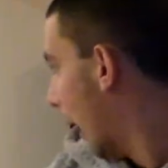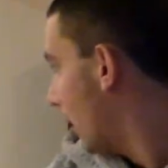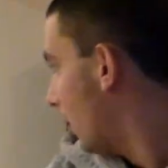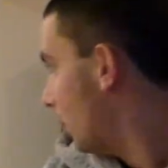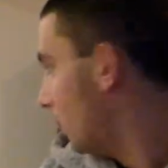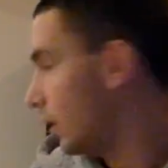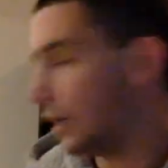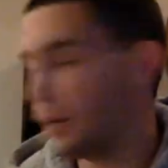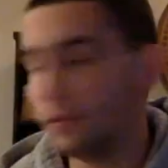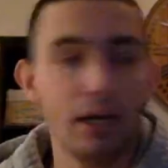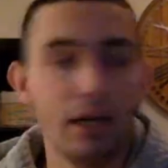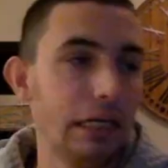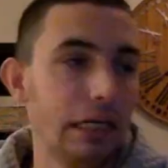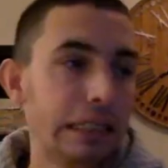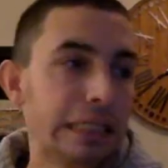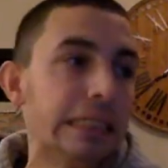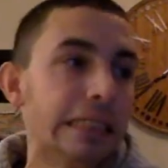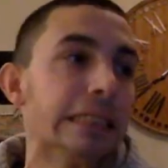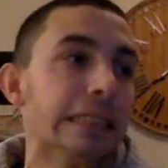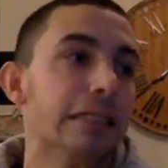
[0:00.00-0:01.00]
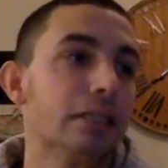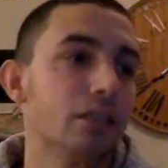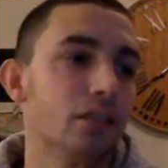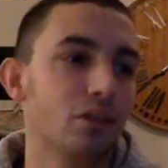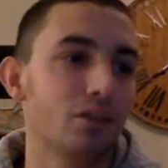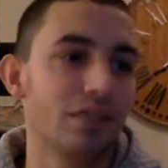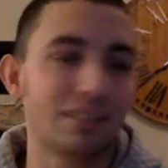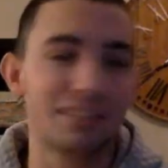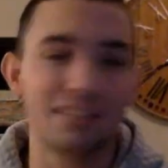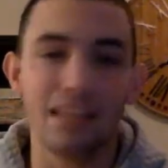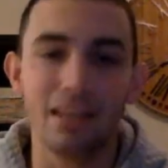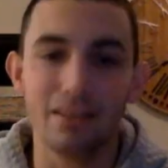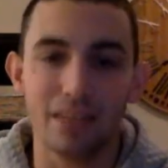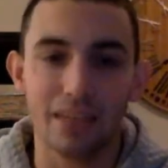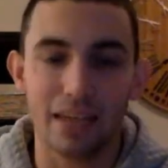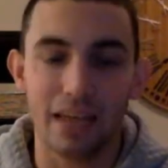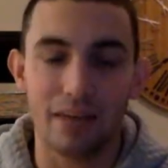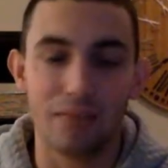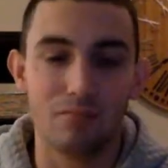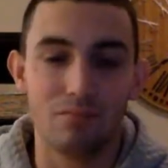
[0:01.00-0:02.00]
whatever. And it's not
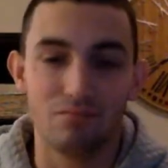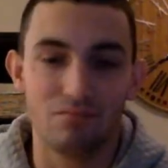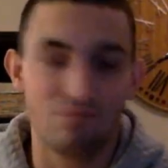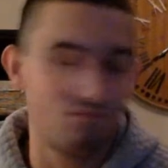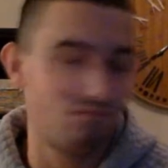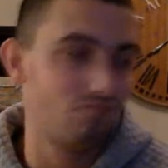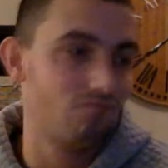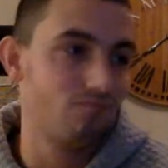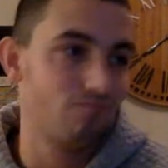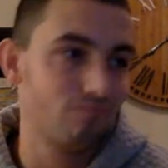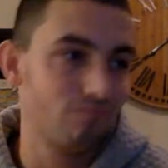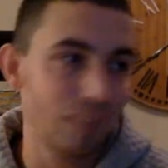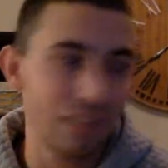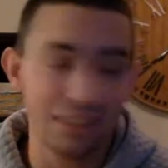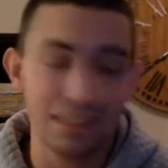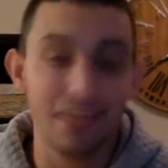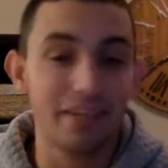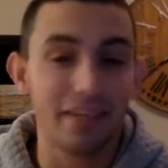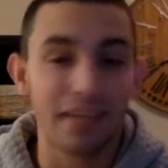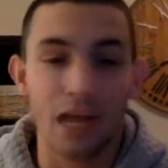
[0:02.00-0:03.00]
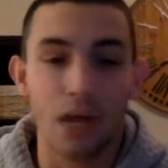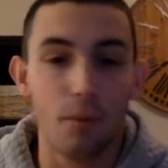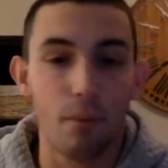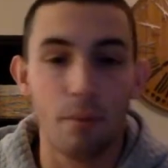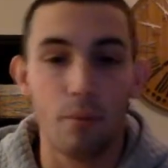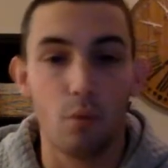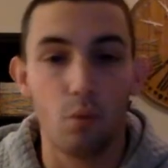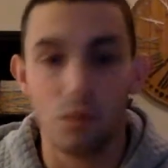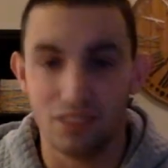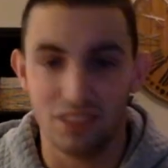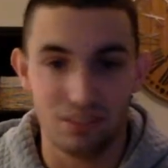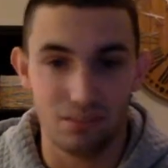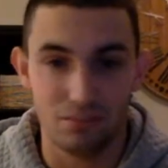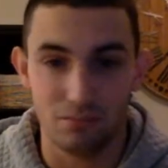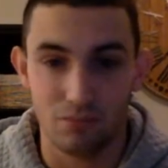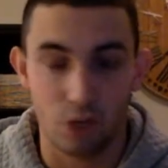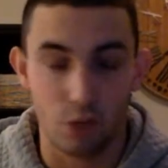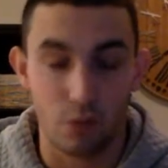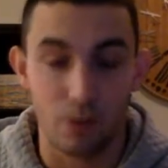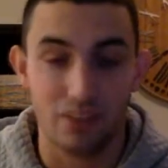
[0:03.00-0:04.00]
like Alabama wasn't
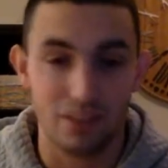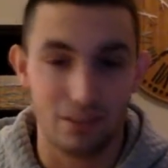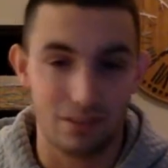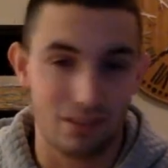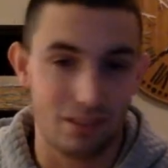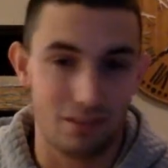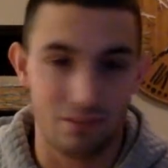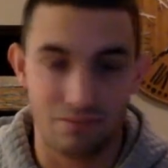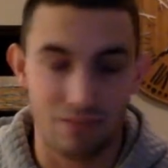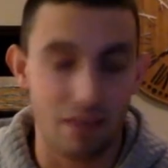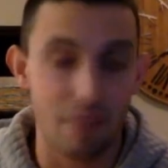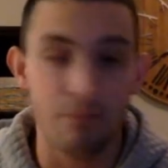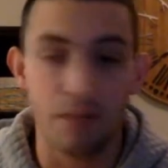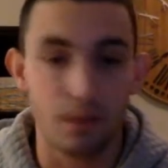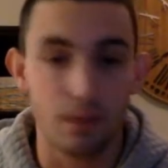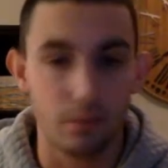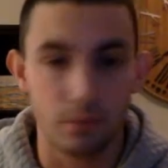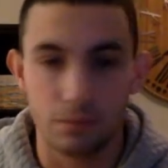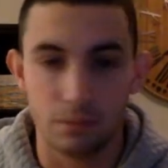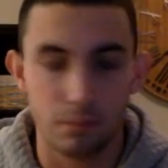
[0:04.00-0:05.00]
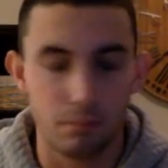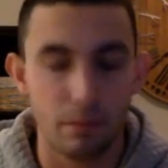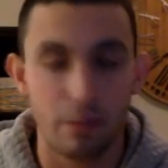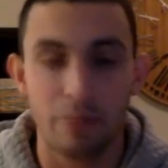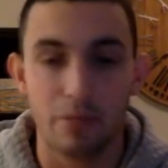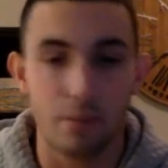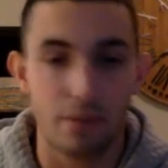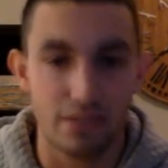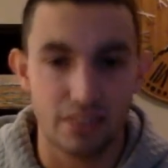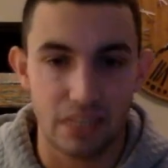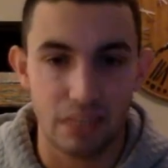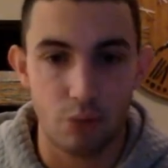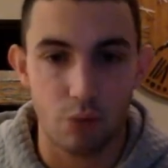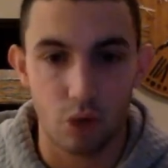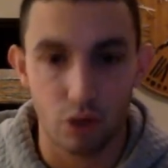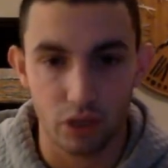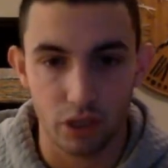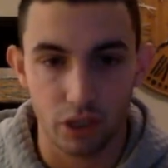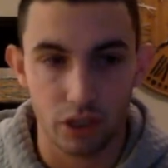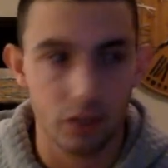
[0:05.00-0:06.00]
a great team. Like, they've been maybe the best team all
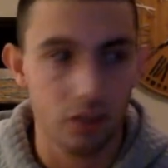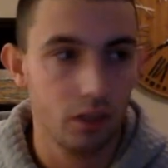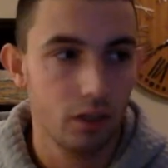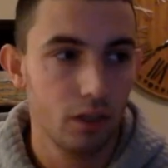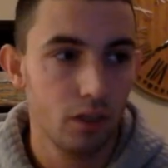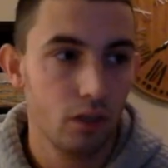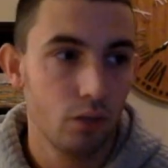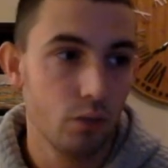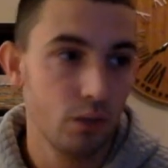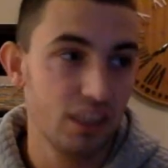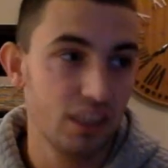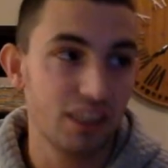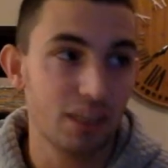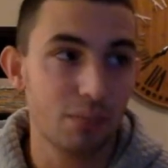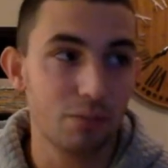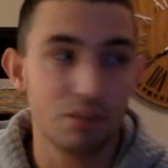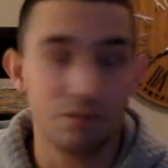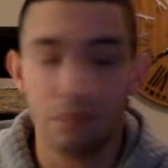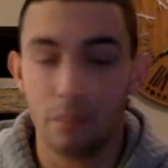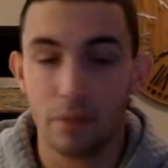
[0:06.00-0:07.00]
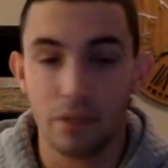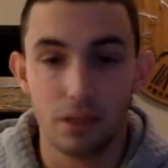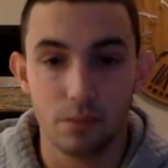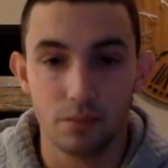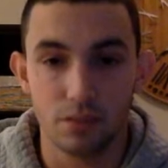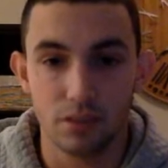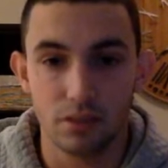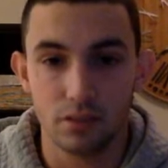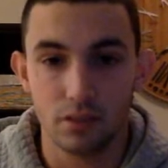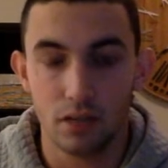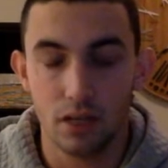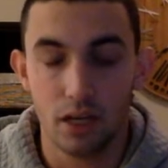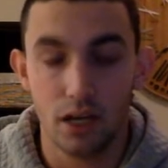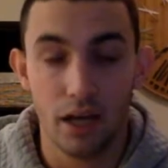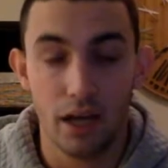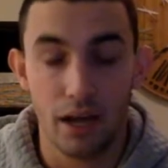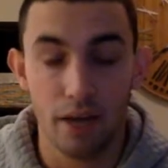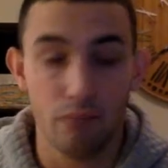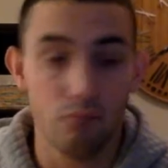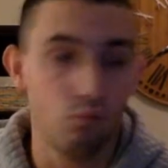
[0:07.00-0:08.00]
year, with the exception of maybe Clemson.
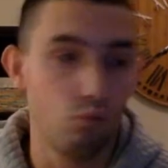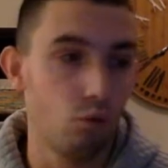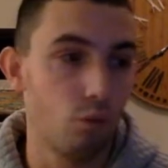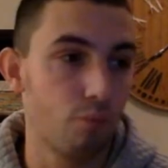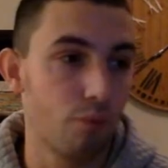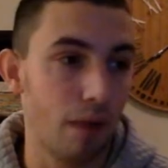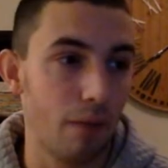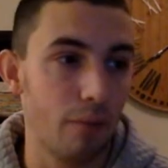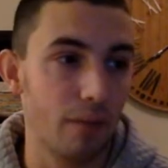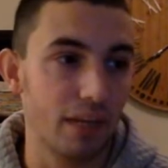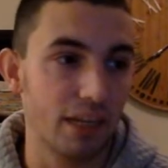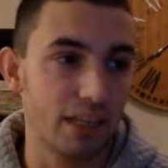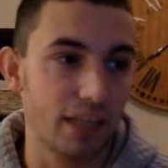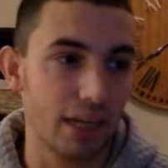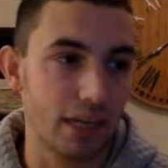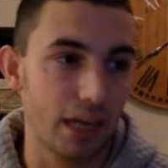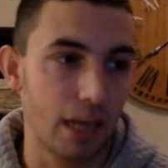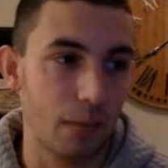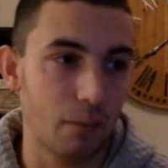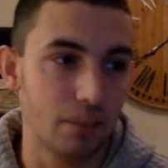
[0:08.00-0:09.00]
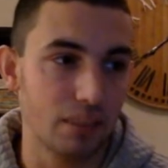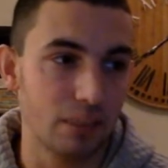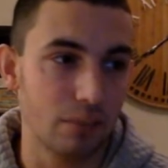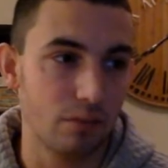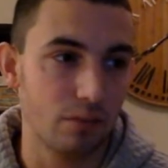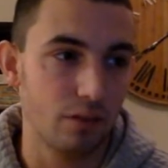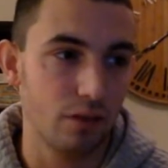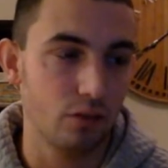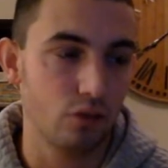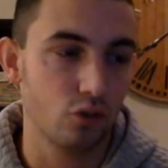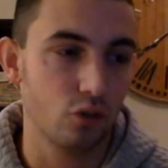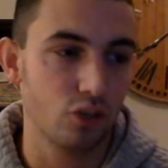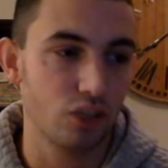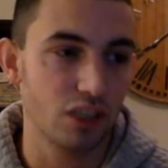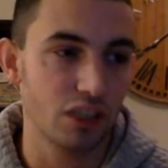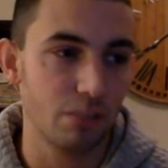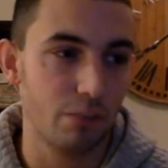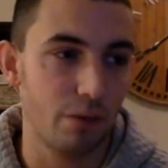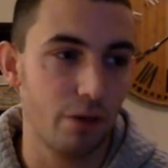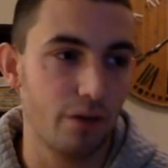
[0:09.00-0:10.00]
And we'll probably get that game in the semifinals. Georgia
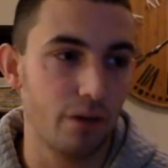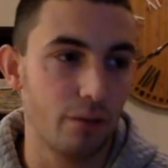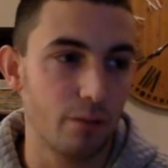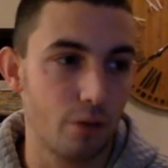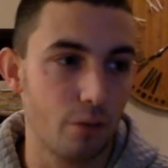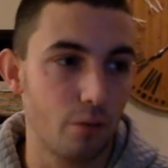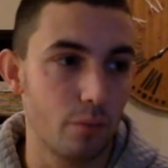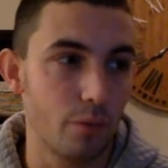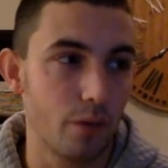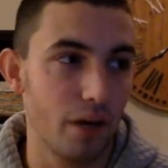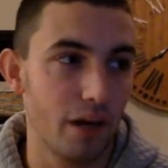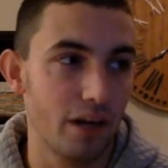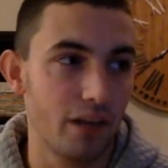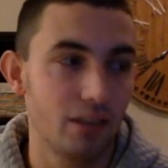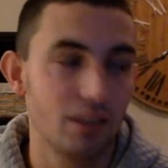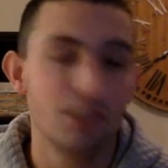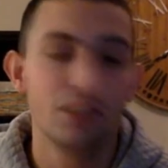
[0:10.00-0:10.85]
has a player named Kobe Bryant,